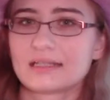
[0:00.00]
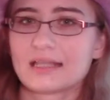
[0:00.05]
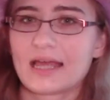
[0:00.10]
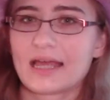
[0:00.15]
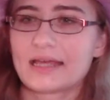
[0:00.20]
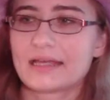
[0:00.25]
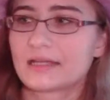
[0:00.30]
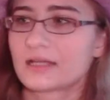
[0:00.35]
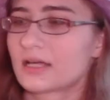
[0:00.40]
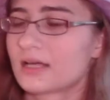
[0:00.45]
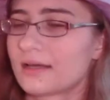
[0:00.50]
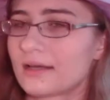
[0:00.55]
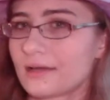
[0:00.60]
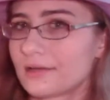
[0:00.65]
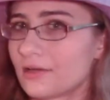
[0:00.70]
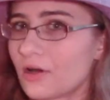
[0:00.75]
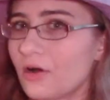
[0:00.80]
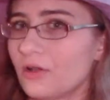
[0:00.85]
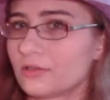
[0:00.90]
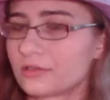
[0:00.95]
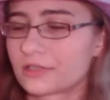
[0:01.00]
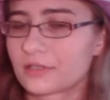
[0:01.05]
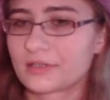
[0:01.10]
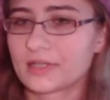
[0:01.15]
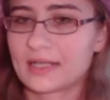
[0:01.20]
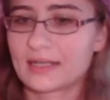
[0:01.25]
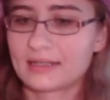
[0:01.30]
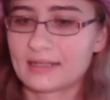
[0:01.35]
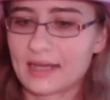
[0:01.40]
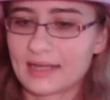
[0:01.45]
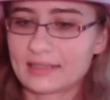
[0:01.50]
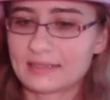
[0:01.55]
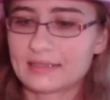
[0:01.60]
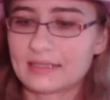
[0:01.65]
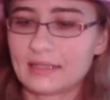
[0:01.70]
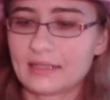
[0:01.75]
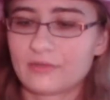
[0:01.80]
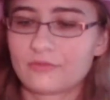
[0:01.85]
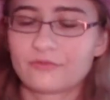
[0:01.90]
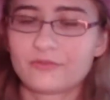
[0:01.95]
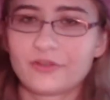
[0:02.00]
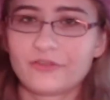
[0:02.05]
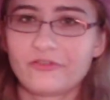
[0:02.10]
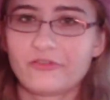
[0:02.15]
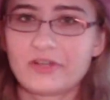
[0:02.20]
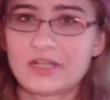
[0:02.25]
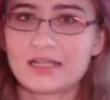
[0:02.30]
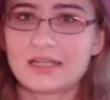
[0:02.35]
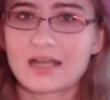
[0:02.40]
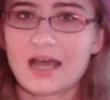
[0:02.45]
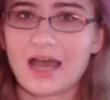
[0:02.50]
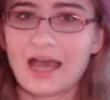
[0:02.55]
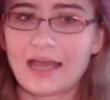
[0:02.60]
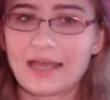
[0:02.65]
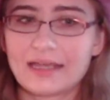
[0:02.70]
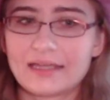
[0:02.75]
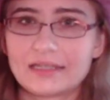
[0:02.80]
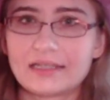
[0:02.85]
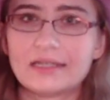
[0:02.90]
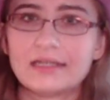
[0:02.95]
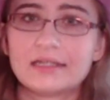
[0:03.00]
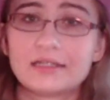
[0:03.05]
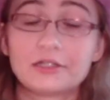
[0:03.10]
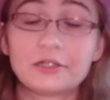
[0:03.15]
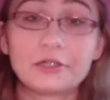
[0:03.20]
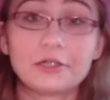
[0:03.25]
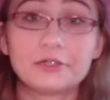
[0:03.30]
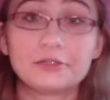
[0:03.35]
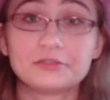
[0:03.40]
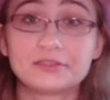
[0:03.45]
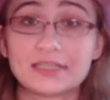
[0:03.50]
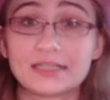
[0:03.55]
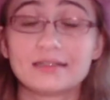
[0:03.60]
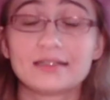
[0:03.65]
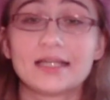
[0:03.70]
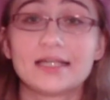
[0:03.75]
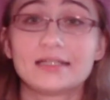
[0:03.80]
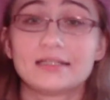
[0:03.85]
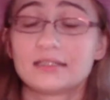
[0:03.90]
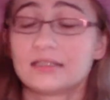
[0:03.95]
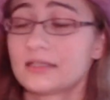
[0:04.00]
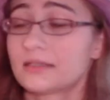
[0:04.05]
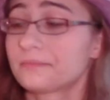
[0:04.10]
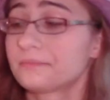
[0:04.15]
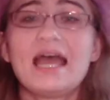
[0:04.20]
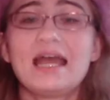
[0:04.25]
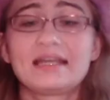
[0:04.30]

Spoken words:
like an alternate 1959 New Zealand.